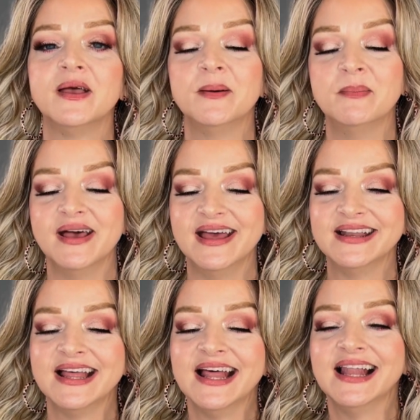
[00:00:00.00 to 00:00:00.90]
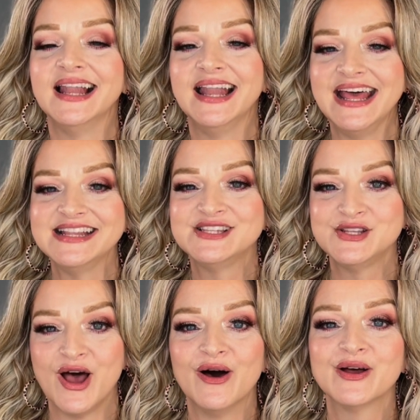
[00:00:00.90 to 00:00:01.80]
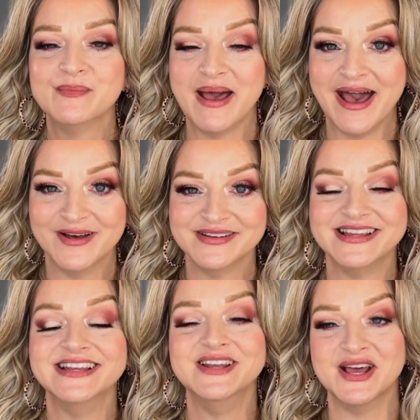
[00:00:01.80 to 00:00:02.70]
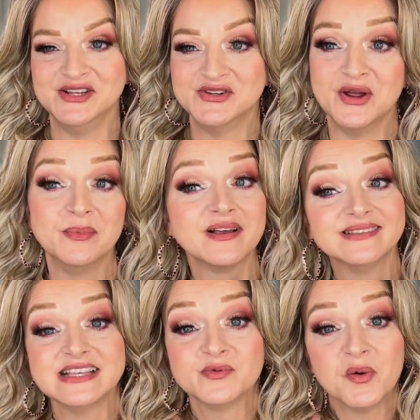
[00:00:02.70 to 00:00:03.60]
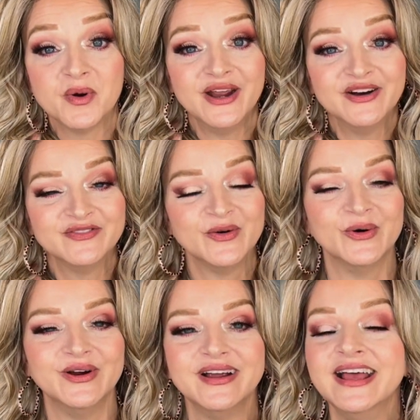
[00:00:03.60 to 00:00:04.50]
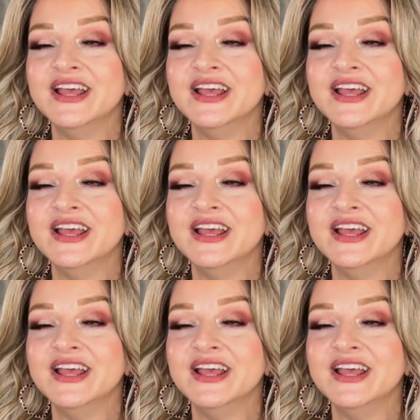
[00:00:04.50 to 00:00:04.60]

But let's talk about Nitro, because that's what we're here for.